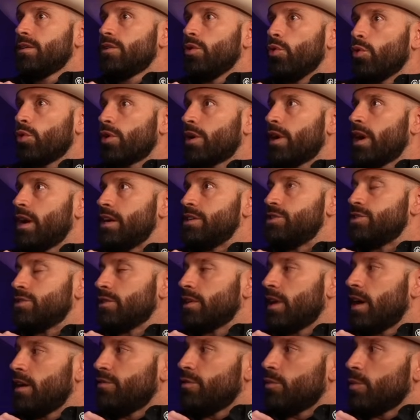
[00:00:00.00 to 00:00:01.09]
organize your
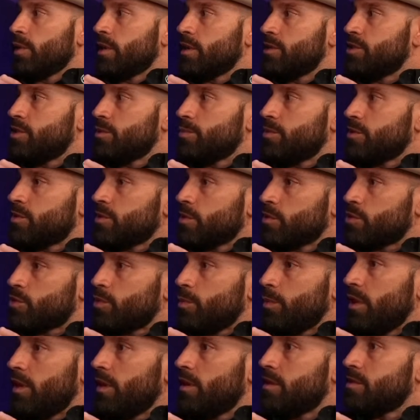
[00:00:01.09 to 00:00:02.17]
life in relationship to social
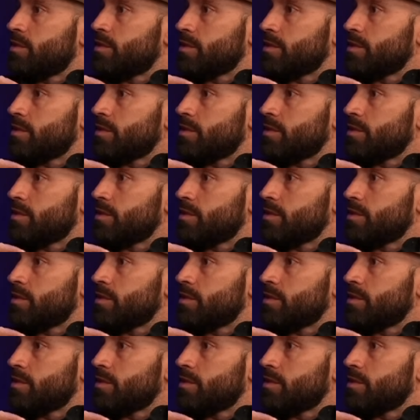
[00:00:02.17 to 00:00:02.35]
media and